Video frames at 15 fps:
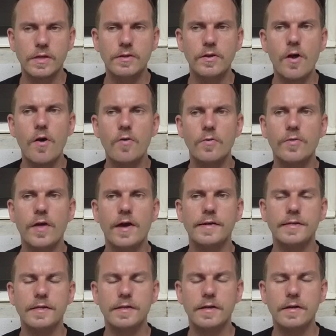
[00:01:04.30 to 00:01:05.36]
can know
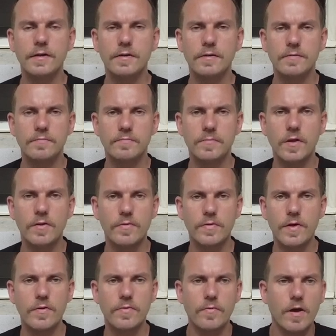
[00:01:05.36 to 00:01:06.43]
that, you know,
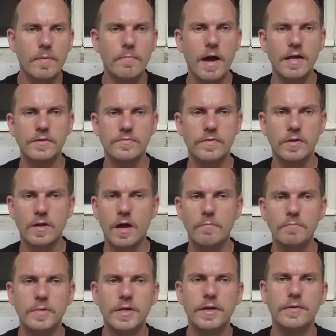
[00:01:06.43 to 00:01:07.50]
they're the right match for the
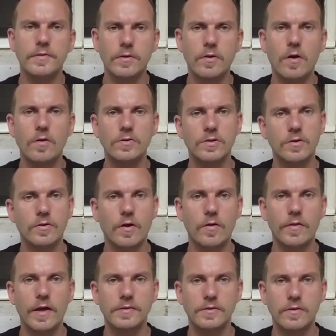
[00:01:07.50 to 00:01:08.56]
company and their culture and
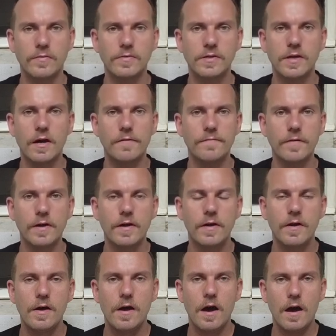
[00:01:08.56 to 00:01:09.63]
all that sort of stuff.
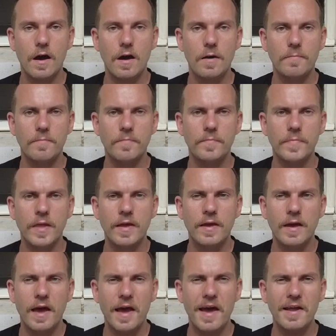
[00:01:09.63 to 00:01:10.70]
And
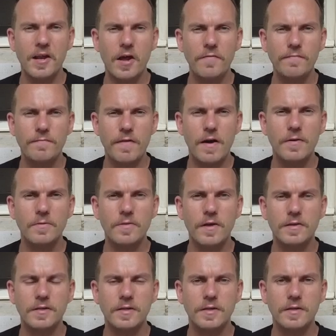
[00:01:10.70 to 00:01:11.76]
I've found
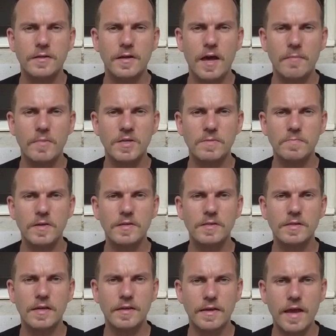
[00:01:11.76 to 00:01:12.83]
that
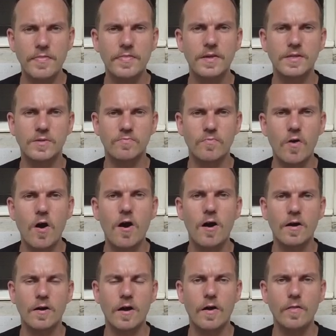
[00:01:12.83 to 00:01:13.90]
MSPs can get this
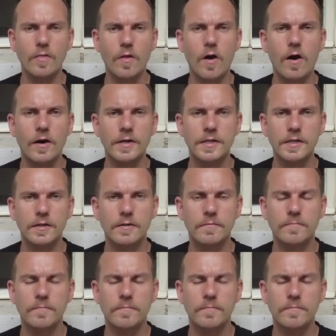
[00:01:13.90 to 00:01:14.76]
wrong a lot.